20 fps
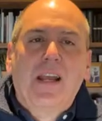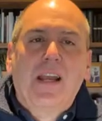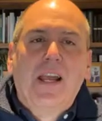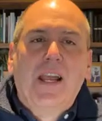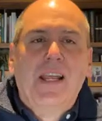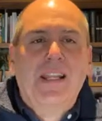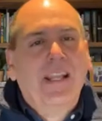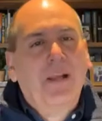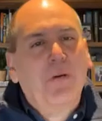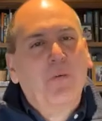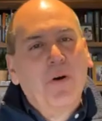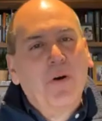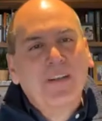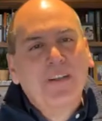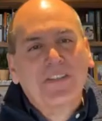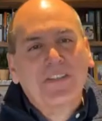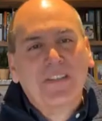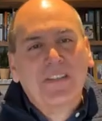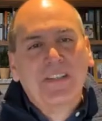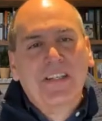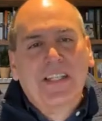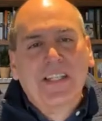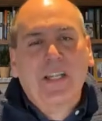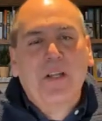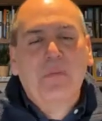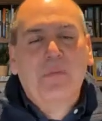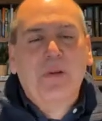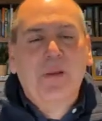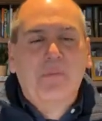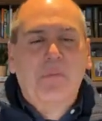And they want just a
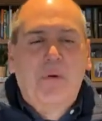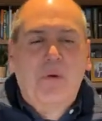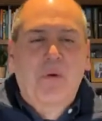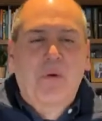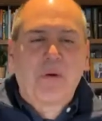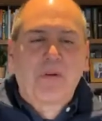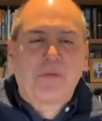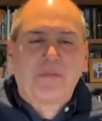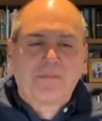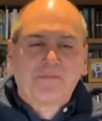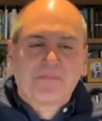little bit more.